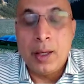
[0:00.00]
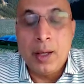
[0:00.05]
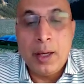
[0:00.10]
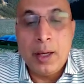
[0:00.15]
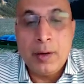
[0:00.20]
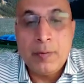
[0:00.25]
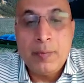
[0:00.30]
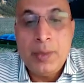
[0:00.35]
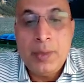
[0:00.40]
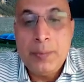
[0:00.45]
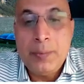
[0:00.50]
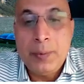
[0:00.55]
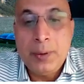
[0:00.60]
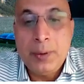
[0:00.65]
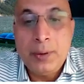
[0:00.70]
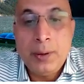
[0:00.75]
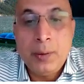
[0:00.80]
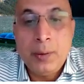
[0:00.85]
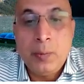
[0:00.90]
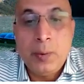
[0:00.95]
A lot of
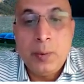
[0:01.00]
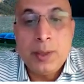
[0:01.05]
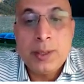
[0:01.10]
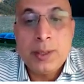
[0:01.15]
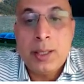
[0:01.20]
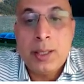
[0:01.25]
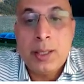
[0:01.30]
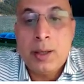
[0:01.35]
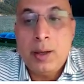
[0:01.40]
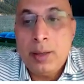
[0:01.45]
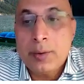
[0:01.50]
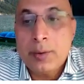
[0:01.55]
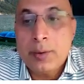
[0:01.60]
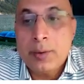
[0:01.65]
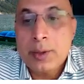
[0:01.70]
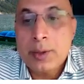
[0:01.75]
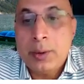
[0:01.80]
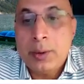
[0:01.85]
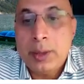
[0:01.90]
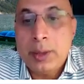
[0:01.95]
people will tell a
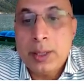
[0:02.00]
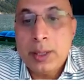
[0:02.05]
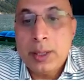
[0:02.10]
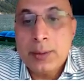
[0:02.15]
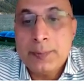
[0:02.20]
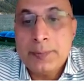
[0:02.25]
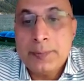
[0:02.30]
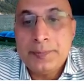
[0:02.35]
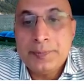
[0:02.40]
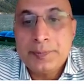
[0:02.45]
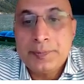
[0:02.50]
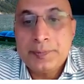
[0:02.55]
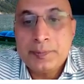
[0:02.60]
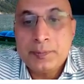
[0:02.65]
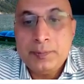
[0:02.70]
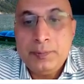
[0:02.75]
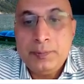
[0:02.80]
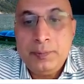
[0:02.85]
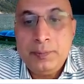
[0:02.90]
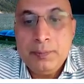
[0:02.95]
lot of stories.
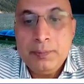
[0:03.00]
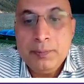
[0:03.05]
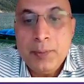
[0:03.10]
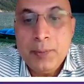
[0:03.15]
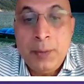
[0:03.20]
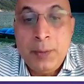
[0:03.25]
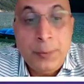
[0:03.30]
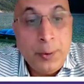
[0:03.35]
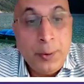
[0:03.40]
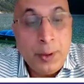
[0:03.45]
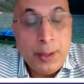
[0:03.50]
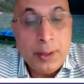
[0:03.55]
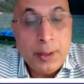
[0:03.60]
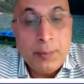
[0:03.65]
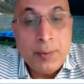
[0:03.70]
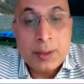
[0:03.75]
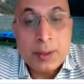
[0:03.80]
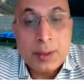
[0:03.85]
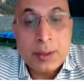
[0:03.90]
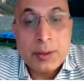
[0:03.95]
If you're
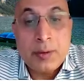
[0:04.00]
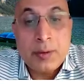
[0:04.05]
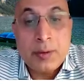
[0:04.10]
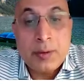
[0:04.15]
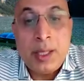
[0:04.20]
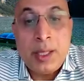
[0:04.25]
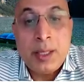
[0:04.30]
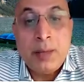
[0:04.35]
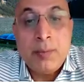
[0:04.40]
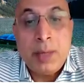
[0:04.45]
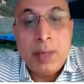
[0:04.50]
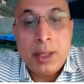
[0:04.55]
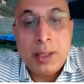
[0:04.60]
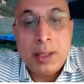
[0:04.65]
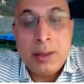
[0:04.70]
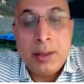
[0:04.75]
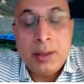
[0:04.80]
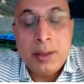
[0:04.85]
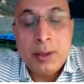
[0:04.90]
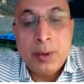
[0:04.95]
in the business of making
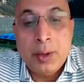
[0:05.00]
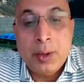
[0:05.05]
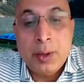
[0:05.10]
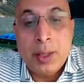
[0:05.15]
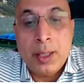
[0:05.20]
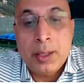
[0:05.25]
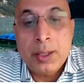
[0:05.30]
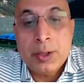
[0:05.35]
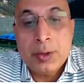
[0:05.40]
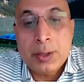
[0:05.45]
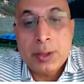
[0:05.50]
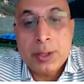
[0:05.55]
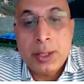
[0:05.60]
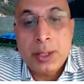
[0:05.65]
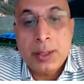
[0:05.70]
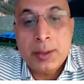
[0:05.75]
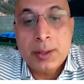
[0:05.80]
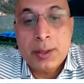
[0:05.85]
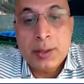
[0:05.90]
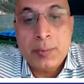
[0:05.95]
money, you're not
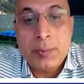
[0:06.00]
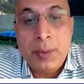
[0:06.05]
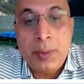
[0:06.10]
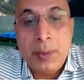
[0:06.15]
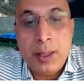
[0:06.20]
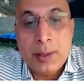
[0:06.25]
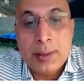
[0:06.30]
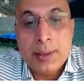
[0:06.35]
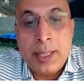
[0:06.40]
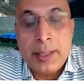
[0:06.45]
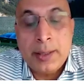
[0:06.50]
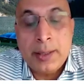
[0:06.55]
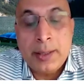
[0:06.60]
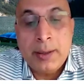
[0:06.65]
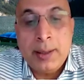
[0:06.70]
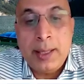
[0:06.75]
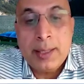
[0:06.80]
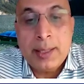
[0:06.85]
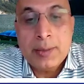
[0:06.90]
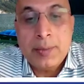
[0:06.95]
interested in the spending
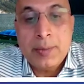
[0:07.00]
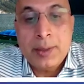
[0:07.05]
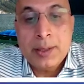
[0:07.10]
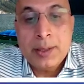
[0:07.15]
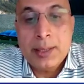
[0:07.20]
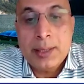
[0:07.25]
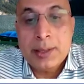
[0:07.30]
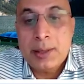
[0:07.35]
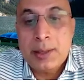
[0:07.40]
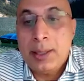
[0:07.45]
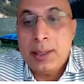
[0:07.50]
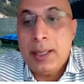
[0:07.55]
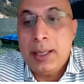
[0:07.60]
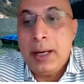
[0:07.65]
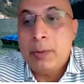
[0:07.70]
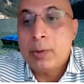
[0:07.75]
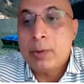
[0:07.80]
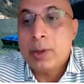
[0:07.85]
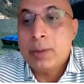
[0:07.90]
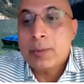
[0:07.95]
cycle as much as in
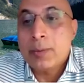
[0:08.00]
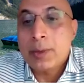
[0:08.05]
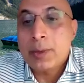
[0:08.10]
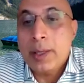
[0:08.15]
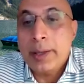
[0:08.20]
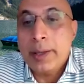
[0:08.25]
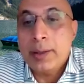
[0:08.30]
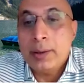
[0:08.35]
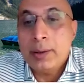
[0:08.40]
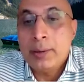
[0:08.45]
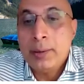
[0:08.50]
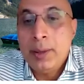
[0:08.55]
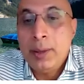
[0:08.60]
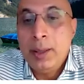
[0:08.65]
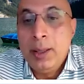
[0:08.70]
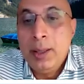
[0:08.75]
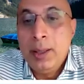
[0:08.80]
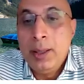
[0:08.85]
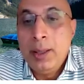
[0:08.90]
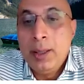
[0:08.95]
the outcome cycle.
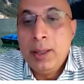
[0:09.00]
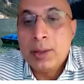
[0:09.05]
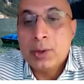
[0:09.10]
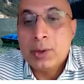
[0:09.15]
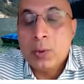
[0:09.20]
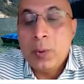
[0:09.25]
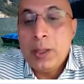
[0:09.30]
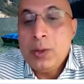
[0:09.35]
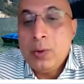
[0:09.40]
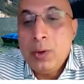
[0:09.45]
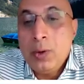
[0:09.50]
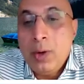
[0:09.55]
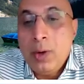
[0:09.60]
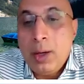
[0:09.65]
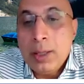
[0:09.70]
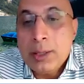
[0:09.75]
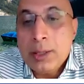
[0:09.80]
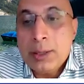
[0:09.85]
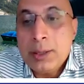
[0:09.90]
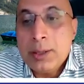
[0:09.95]
So when you
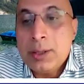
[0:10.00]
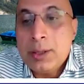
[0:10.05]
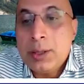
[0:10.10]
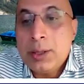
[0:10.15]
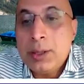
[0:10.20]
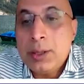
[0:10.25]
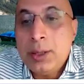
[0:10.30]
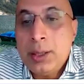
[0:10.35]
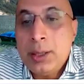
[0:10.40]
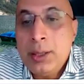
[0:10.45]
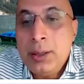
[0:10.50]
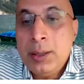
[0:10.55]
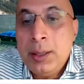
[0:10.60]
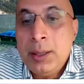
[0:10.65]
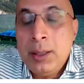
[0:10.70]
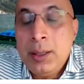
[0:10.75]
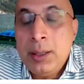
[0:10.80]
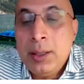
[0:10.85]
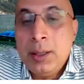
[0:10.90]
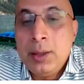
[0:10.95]
launch this
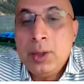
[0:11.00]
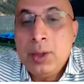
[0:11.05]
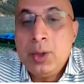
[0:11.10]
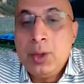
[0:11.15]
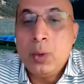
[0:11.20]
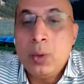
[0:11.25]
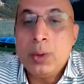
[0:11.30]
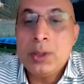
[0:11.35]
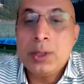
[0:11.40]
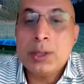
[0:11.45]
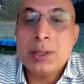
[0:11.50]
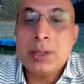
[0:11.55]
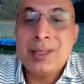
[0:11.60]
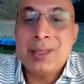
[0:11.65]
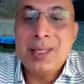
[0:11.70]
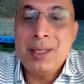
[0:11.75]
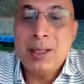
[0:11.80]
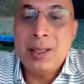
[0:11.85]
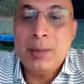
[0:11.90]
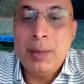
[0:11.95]
journey, don't
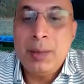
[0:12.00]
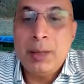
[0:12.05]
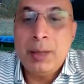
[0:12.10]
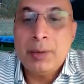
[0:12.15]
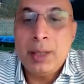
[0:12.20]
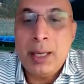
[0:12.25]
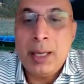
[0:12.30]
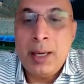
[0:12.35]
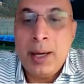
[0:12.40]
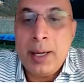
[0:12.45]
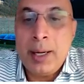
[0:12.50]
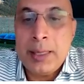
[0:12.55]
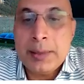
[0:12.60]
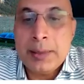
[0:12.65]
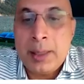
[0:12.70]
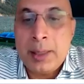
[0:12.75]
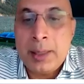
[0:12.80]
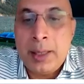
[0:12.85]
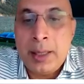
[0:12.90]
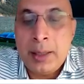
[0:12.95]
just think about the
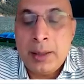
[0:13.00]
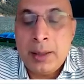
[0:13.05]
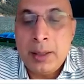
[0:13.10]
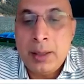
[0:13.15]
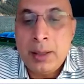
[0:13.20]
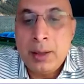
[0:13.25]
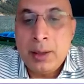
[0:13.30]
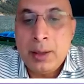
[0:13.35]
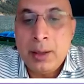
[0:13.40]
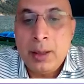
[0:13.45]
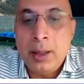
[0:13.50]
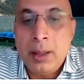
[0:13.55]
AI side.